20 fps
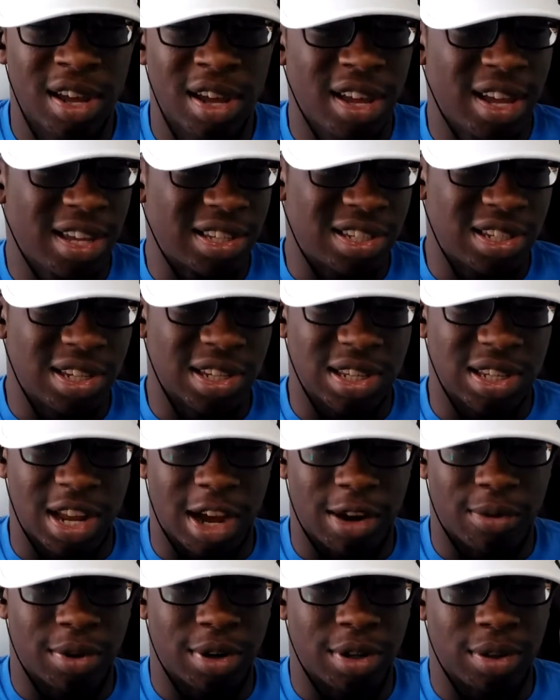It's just
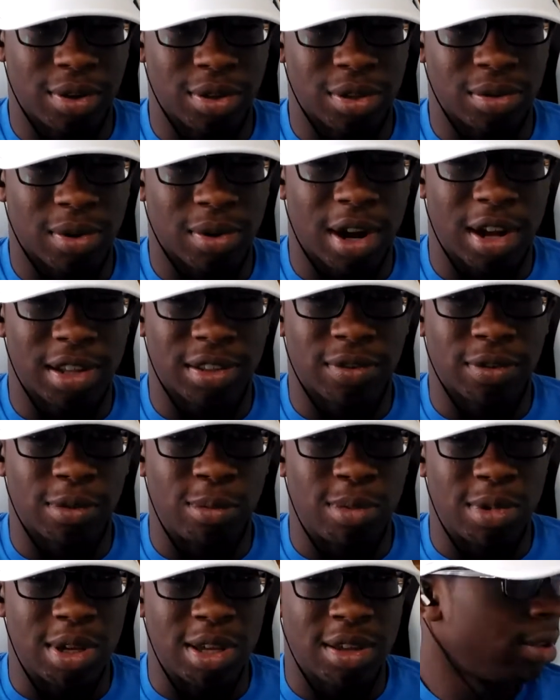not one of those rides for
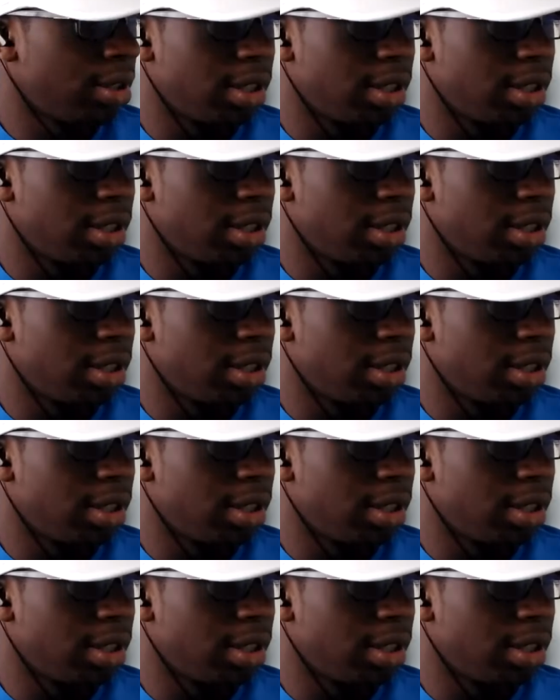me.